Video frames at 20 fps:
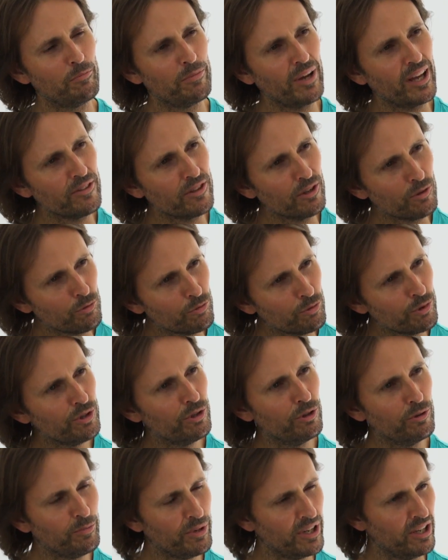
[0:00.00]
But the
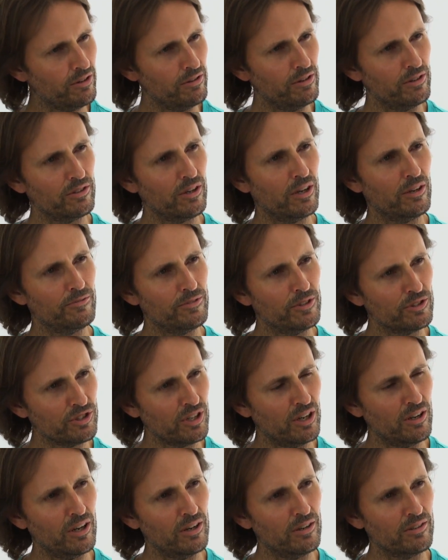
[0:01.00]
real parent of the
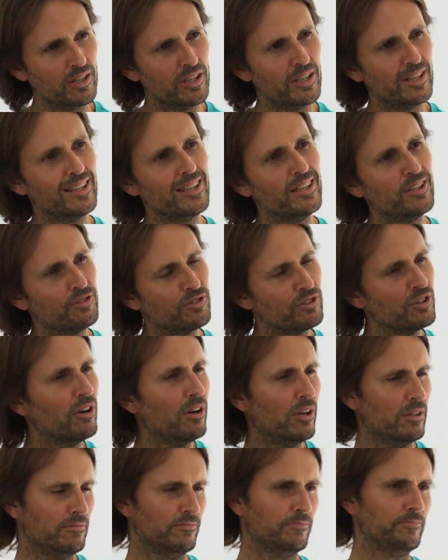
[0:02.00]
child is
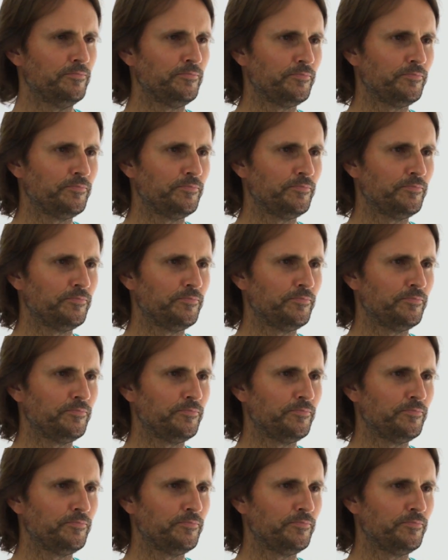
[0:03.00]
God.